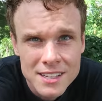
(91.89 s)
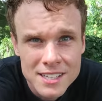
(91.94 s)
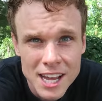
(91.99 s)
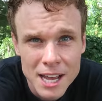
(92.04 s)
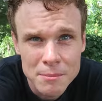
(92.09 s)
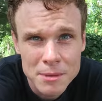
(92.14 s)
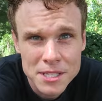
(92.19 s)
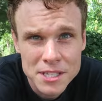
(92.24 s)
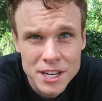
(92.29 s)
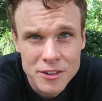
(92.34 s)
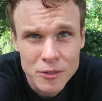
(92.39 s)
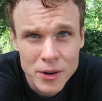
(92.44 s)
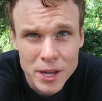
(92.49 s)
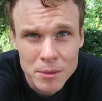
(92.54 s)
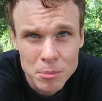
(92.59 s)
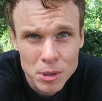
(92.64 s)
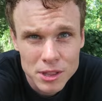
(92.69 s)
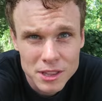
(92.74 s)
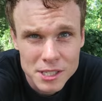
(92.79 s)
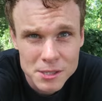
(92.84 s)
Time to see if we
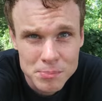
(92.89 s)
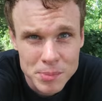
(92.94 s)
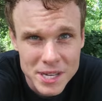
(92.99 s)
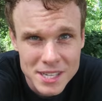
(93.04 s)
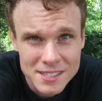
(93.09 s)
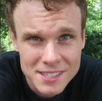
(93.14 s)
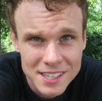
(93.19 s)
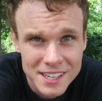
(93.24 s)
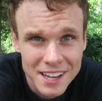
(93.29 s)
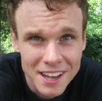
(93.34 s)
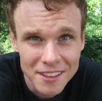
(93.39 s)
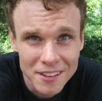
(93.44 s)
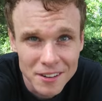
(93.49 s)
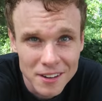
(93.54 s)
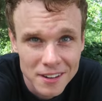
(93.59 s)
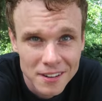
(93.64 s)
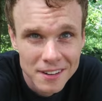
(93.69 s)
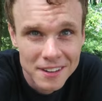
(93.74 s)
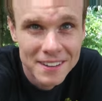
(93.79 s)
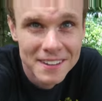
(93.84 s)
can put this beast together.